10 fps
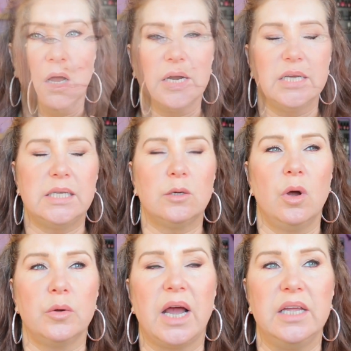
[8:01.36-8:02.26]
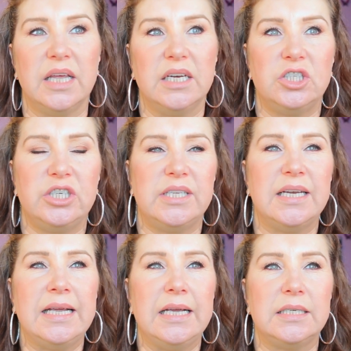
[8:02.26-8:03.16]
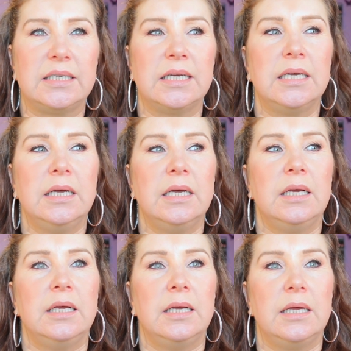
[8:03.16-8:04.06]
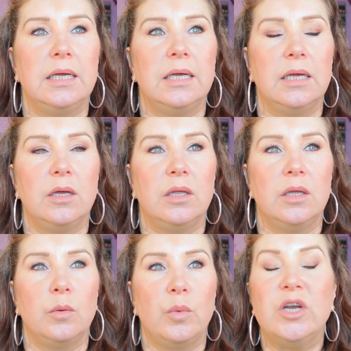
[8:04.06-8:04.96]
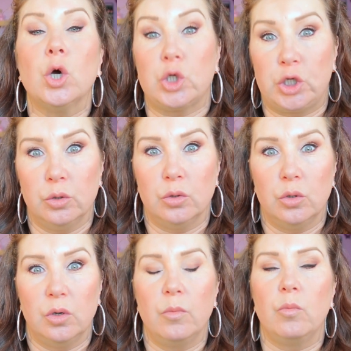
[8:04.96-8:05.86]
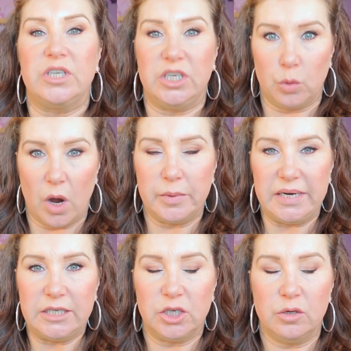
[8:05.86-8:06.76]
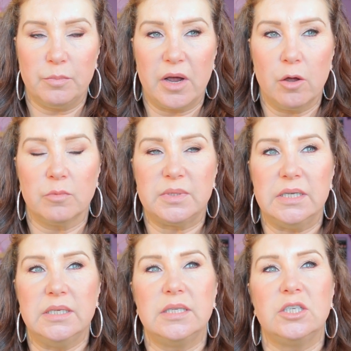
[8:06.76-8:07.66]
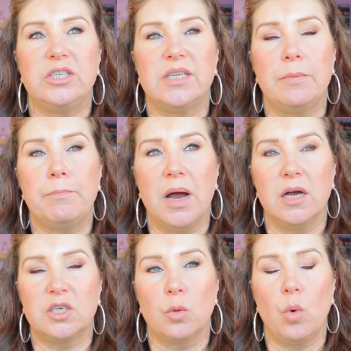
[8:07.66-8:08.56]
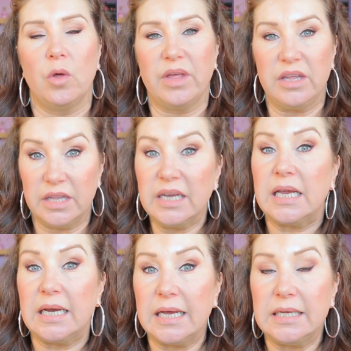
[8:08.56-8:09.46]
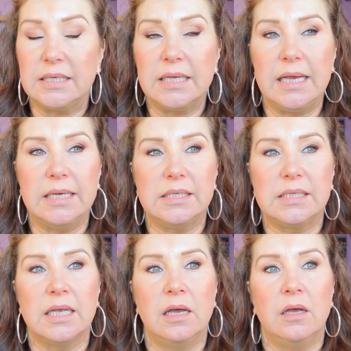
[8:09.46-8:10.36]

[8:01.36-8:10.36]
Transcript: And I said, oh, okay then. And she said, it, we're not sure, which is why we need to do biopsies. She said, but what they think it is, is